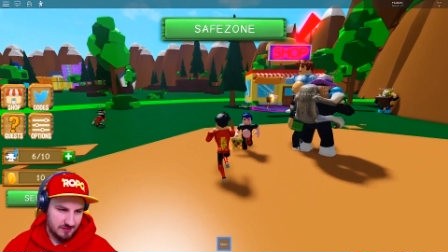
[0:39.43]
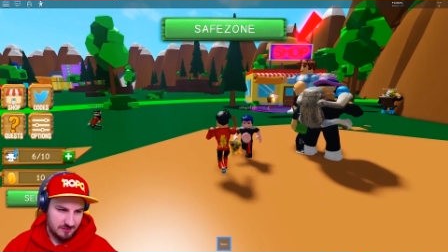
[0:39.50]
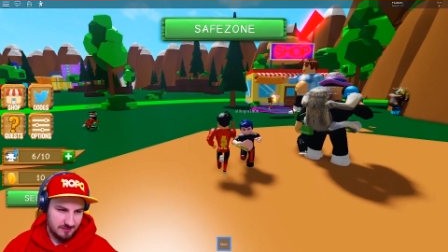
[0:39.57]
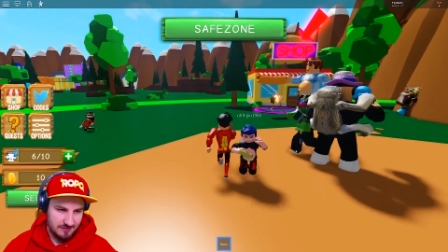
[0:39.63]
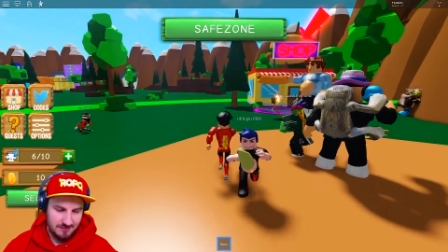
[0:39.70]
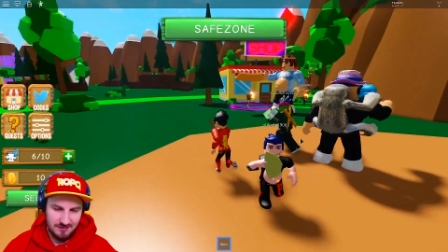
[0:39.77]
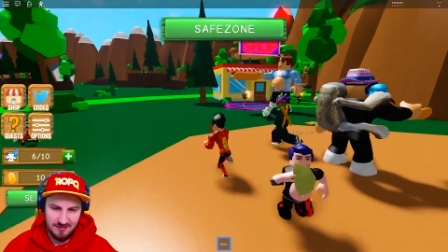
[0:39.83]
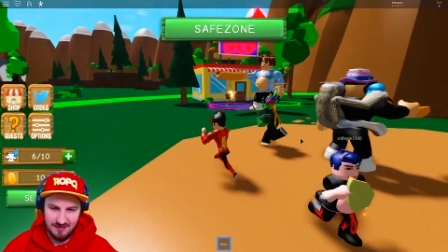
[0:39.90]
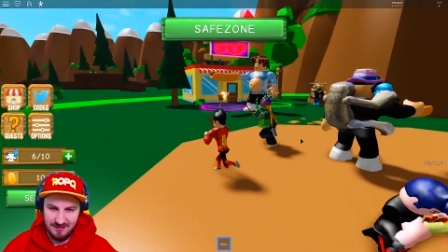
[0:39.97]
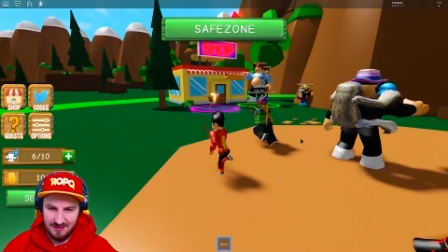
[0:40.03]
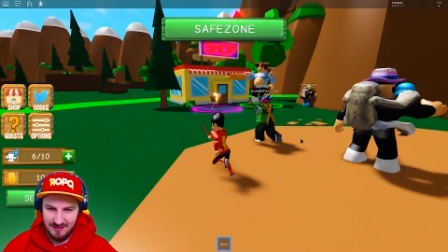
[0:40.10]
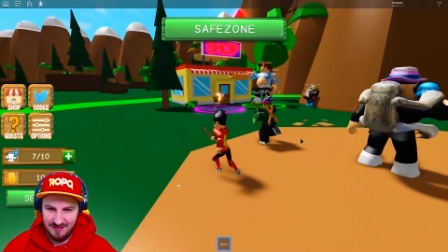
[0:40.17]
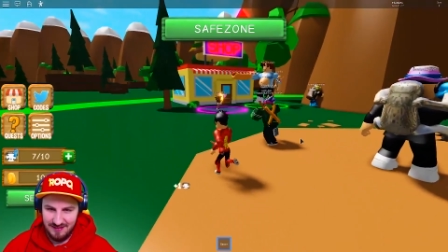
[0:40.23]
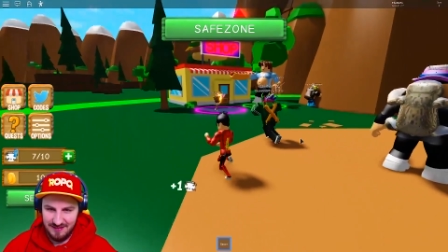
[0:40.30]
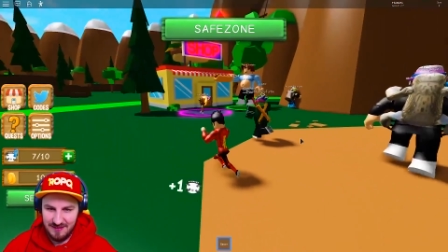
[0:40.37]
Oh.
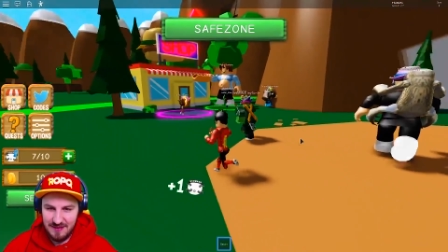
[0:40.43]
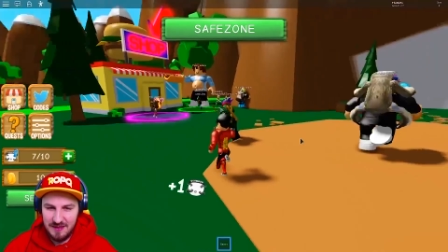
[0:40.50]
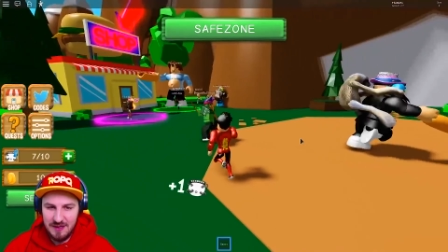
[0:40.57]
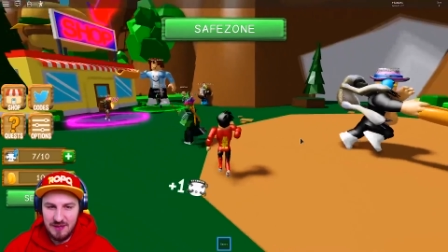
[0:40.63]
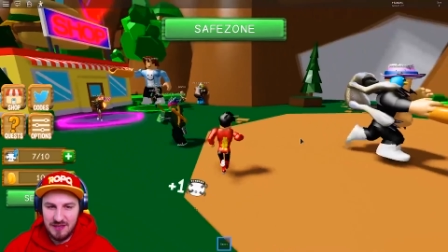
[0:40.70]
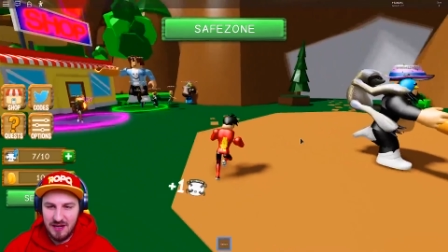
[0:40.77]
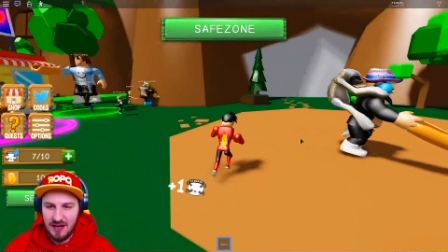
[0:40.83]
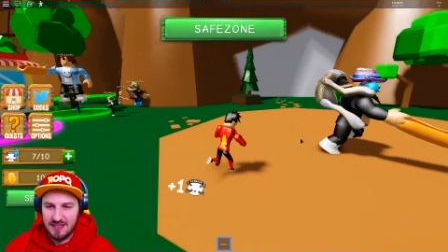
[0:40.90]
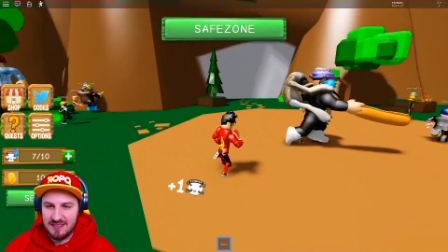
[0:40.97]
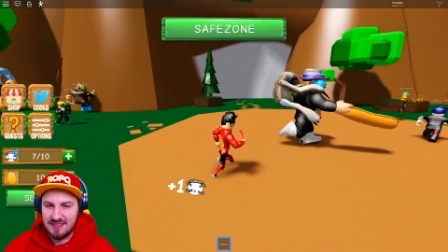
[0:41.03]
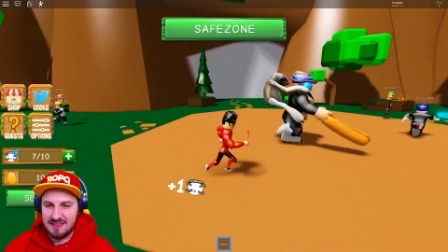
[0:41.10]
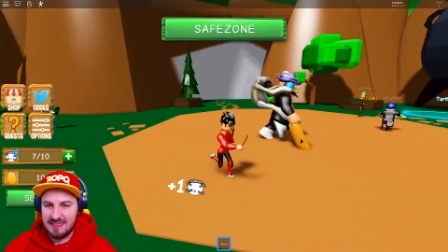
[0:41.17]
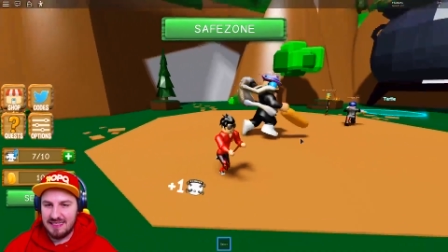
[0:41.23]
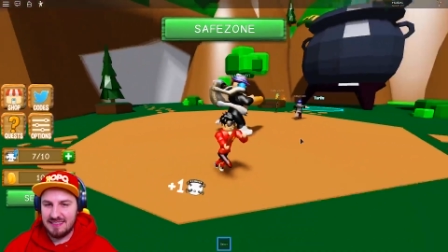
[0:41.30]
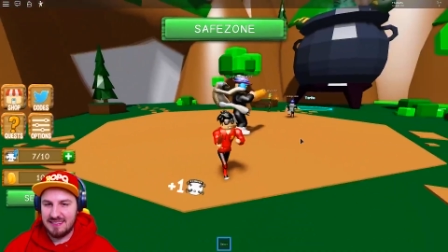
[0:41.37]
Guys,
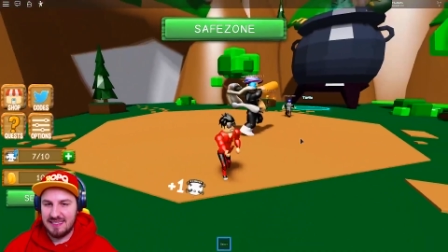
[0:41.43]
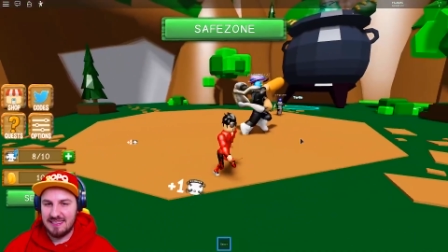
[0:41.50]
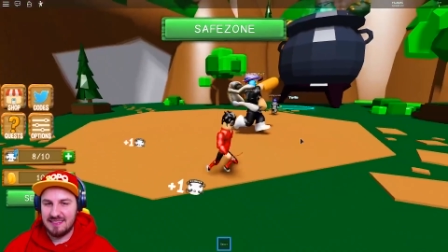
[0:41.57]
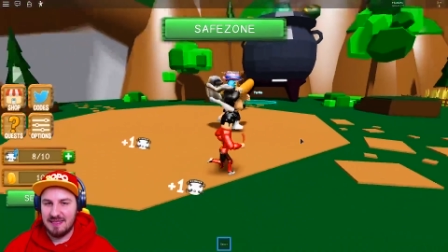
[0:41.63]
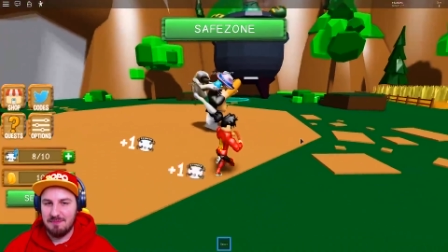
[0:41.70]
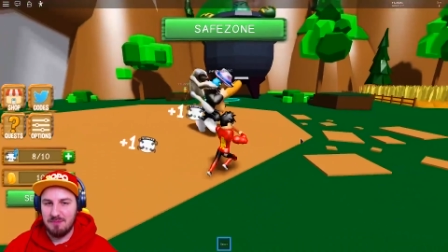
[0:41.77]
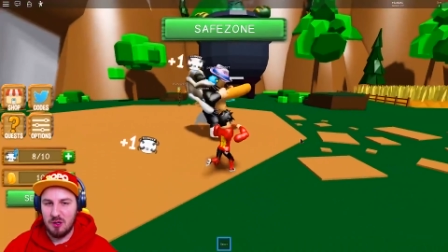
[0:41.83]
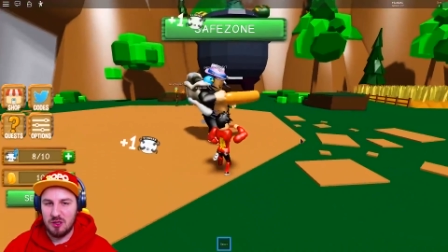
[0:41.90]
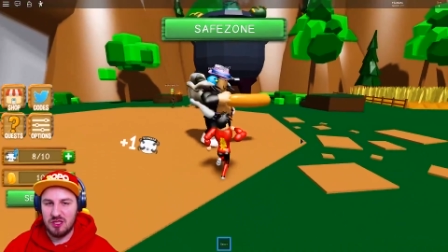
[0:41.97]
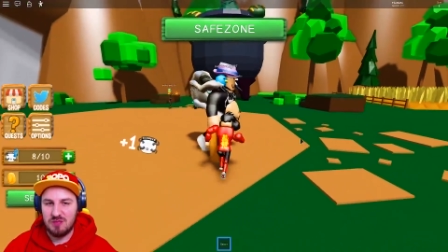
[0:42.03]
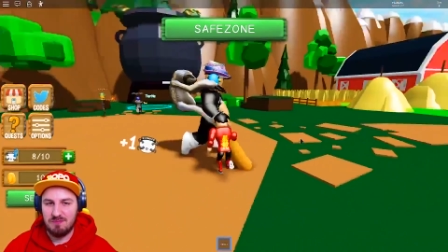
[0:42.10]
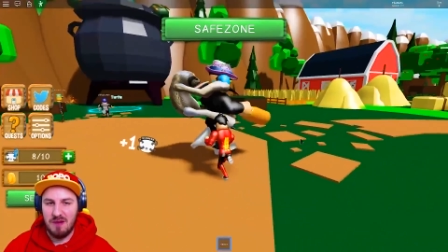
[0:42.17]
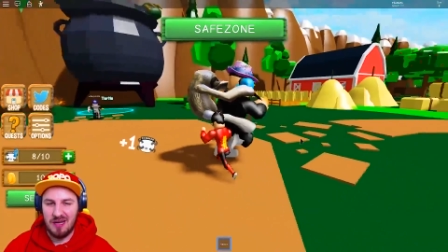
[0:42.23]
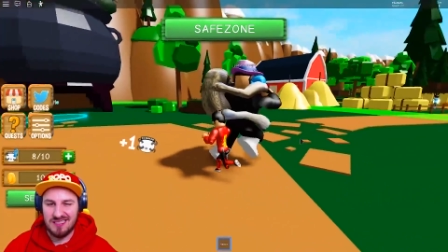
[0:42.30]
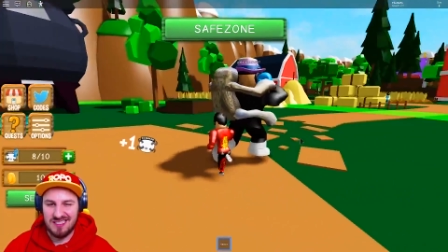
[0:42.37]
this is the
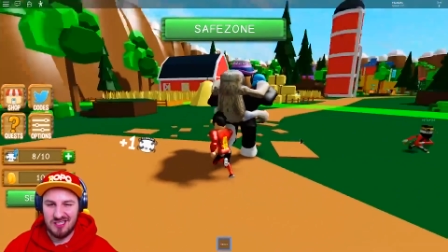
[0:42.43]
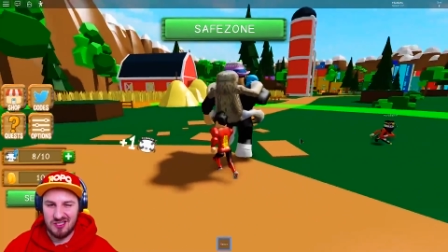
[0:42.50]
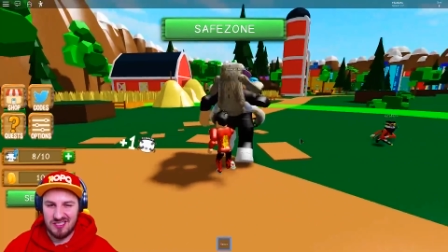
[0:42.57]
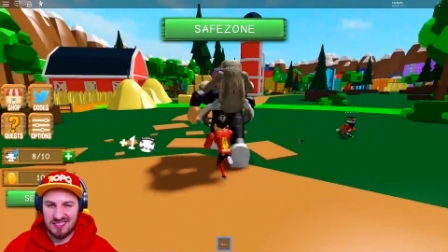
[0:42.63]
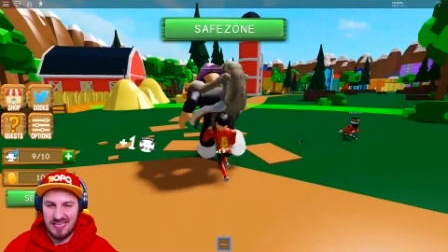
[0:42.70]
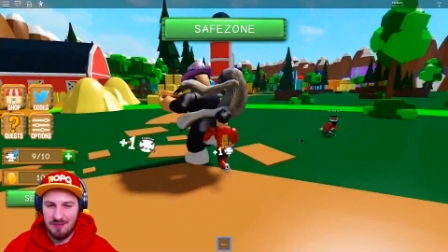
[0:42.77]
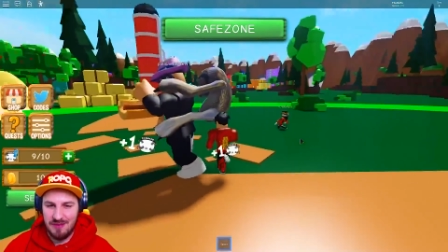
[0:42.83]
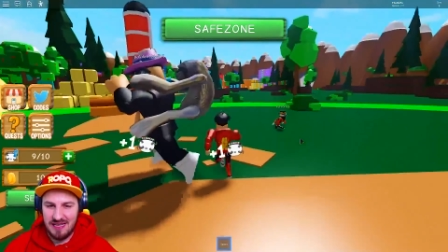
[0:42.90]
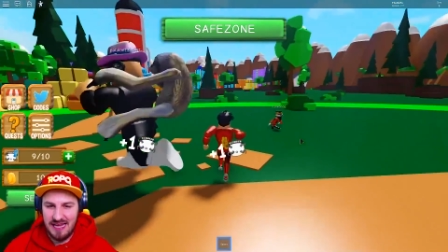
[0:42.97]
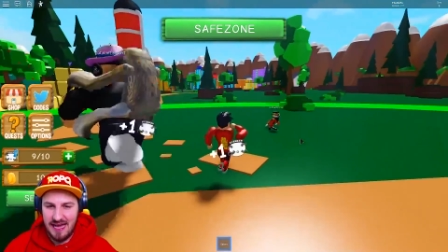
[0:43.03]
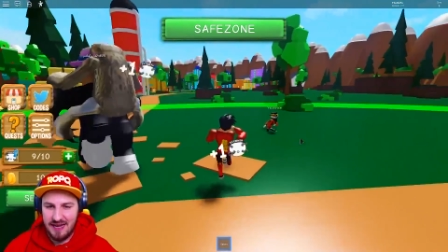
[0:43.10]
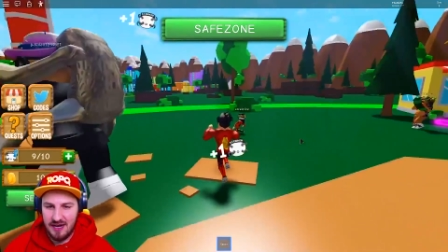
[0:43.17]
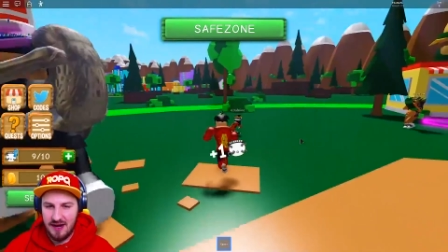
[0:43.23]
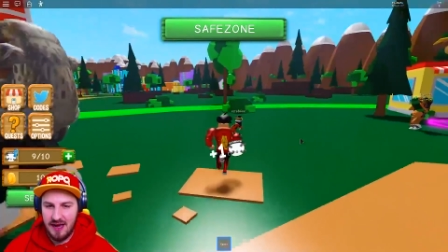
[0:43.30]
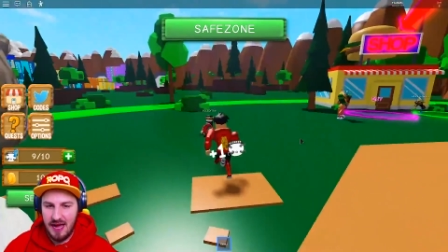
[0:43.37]
Munch Monster
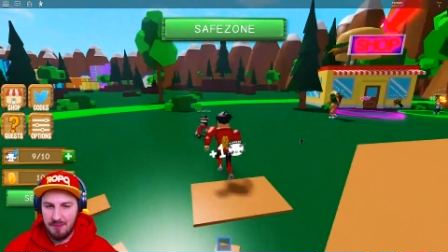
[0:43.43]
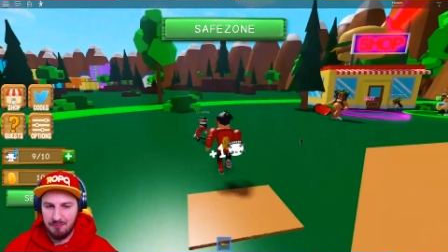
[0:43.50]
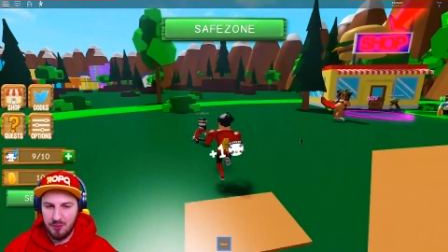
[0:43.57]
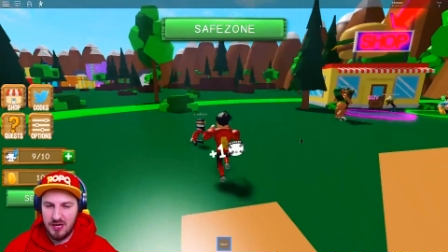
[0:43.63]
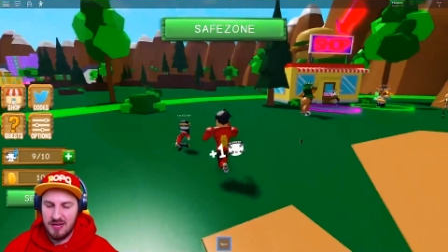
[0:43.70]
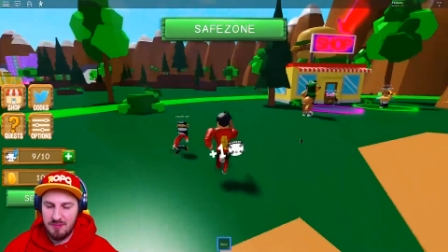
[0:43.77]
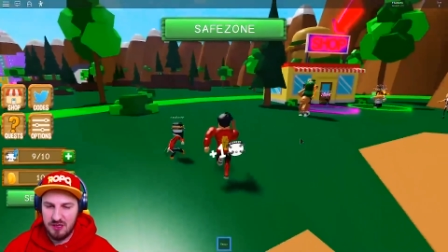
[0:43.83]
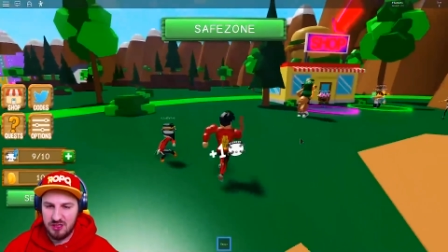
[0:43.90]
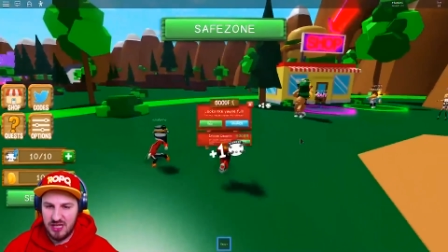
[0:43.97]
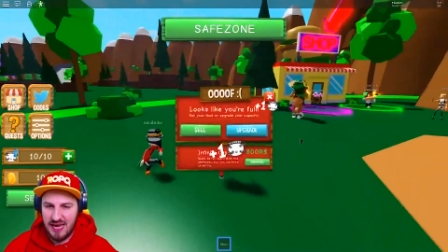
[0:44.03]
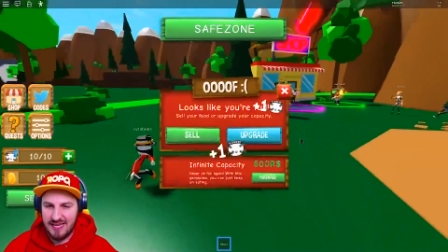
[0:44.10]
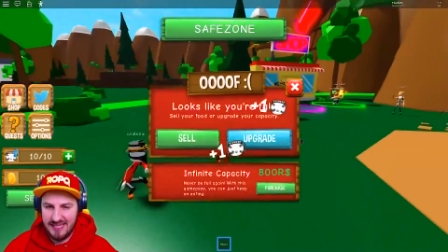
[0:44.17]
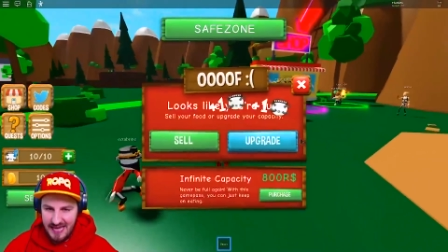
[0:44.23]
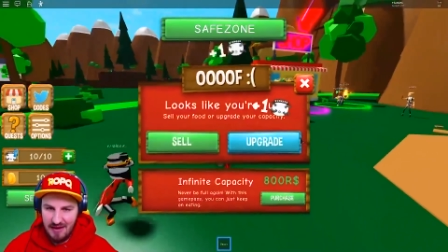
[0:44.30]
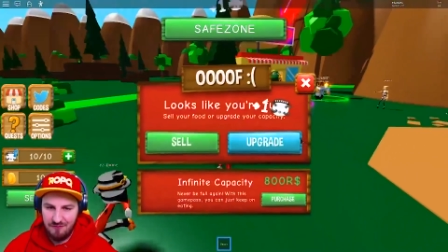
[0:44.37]
Simulator. Pretty much
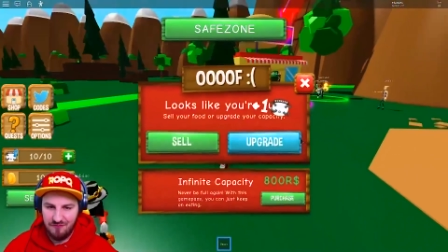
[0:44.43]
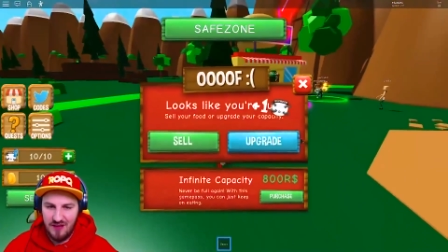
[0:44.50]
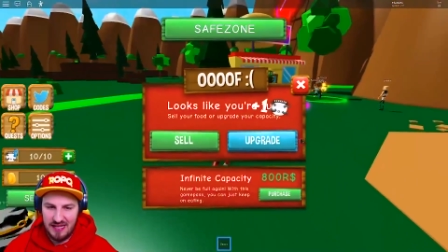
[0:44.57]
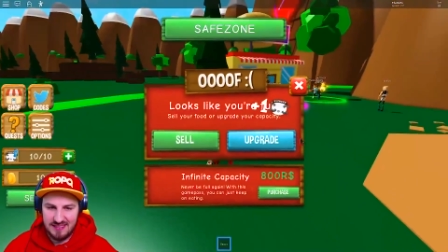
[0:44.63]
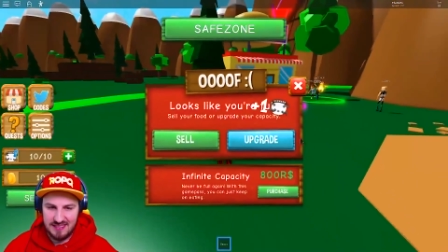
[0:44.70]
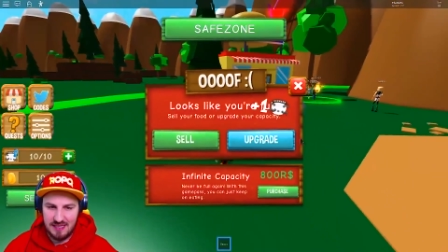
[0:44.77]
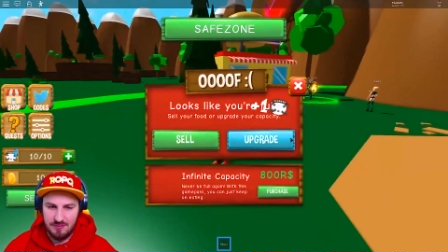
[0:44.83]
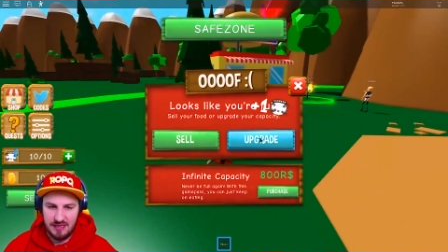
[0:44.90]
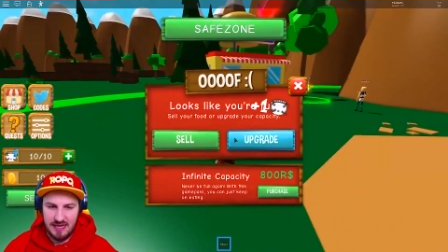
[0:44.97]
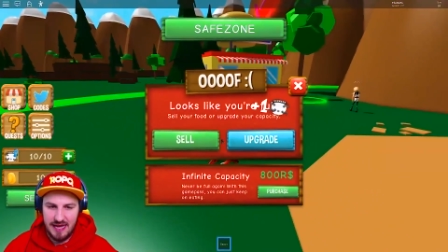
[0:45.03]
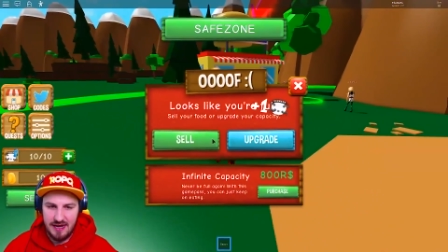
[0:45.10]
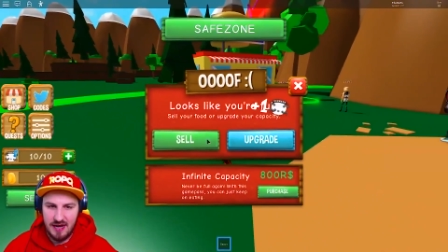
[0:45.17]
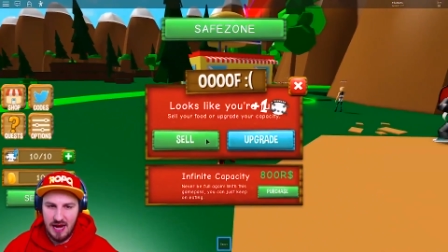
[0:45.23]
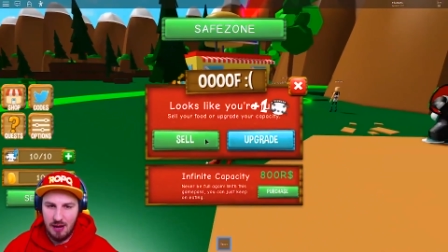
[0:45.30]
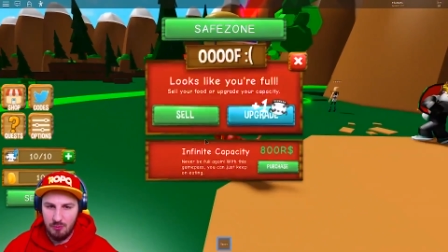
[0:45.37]
a get fat
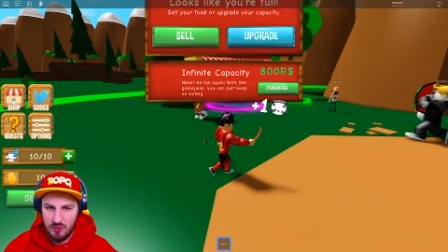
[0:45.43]
simulator,